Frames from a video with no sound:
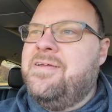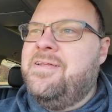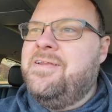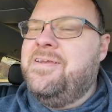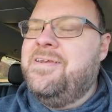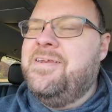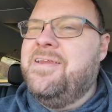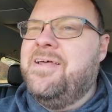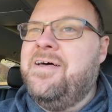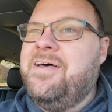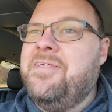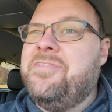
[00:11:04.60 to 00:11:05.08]

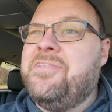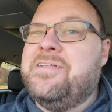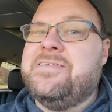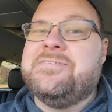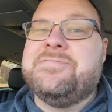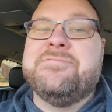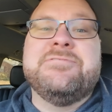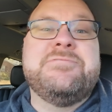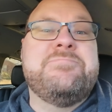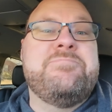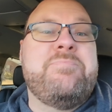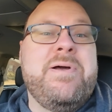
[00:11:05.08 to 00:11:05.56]
Nothing.
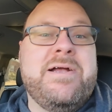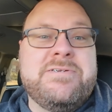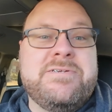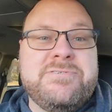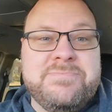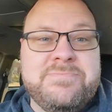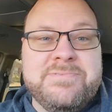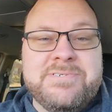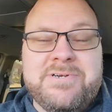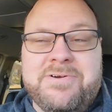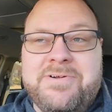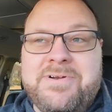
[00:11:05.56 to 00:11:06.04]
So
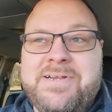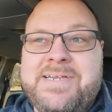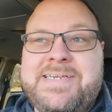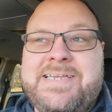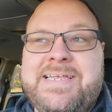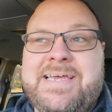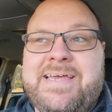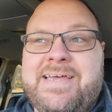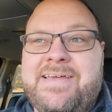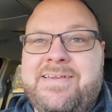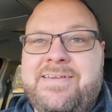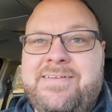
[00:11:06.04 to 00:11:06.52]
Spectrum's already
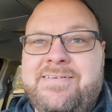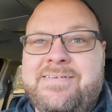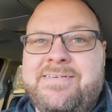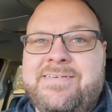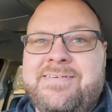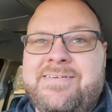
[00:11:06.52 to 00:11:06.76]
dead.